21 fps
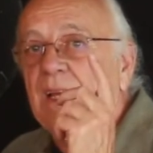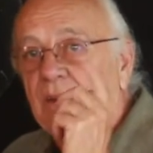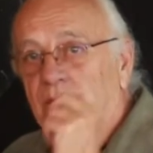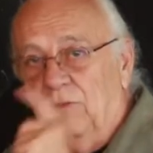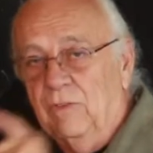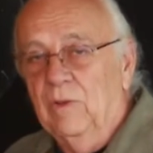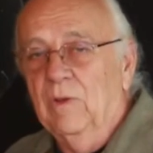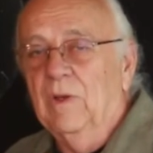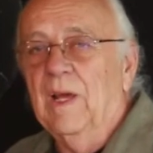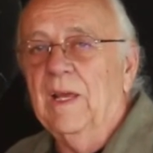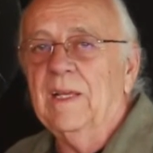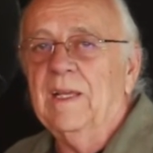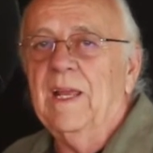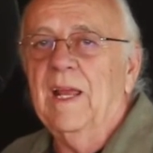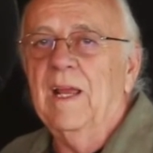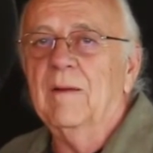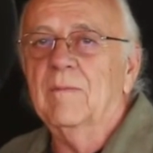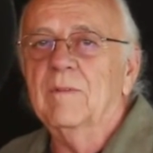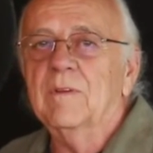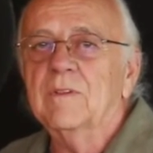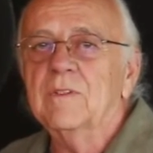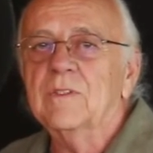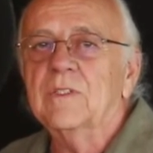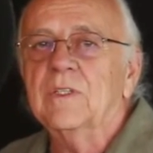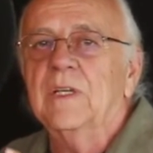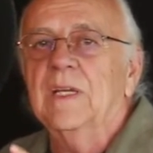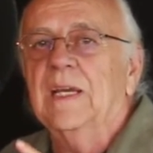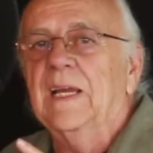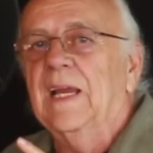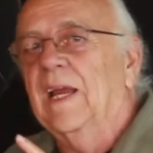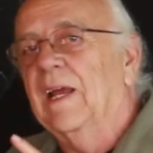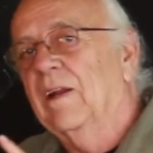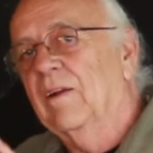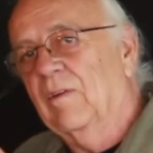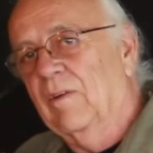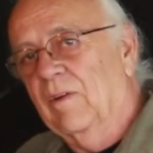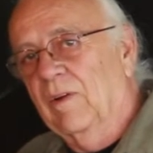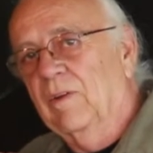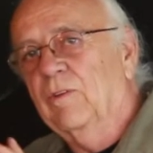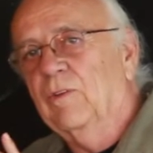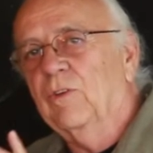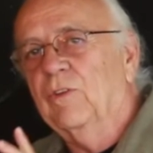If you like cameras and
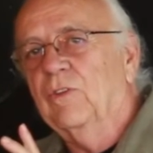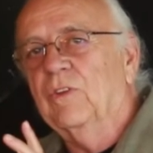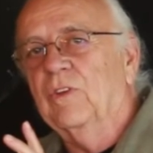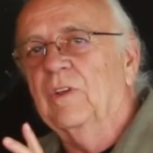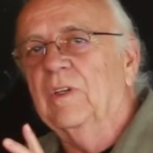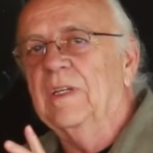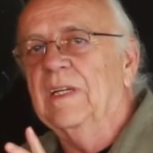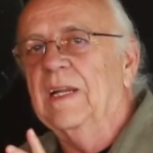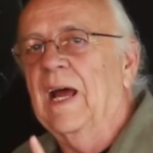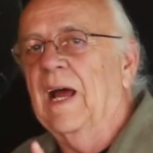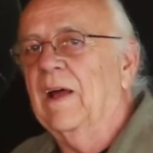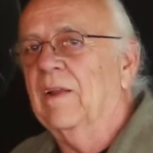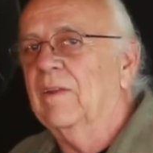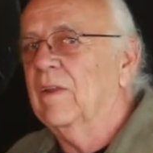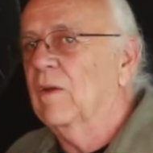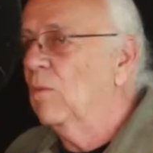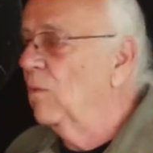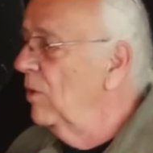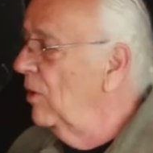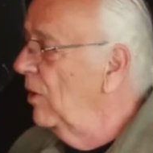are interested in how they